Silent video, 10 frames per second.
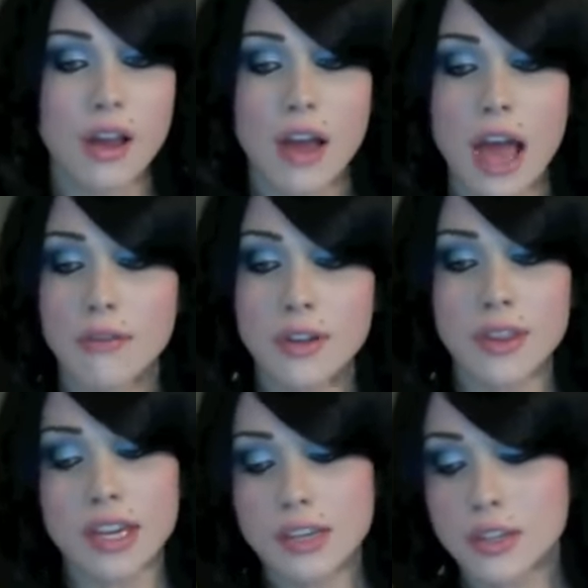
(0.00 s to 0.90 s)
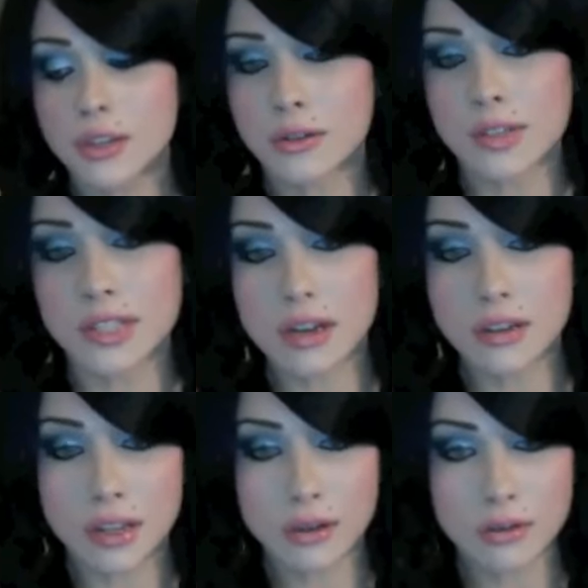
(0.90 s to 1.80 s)
everything I do is kind of
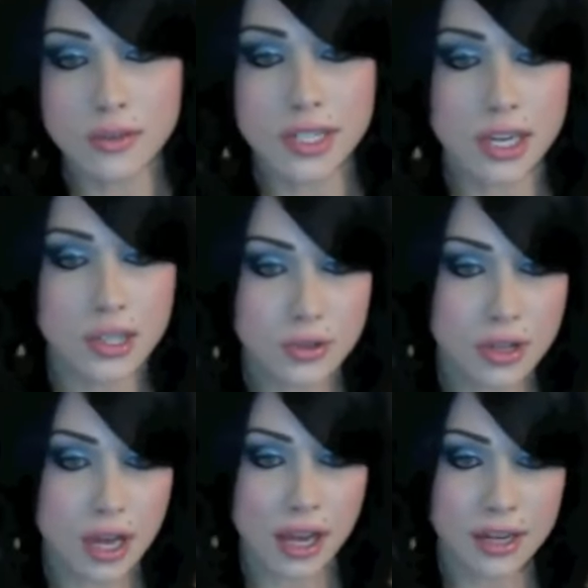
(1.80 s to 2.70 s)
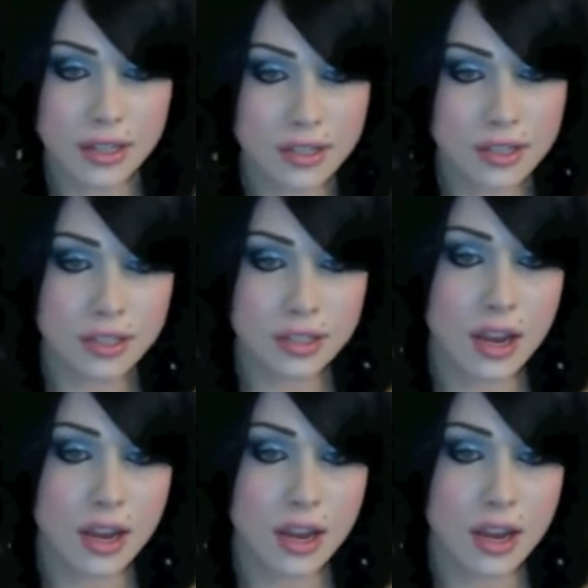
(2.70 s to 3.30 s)
like over sexualized,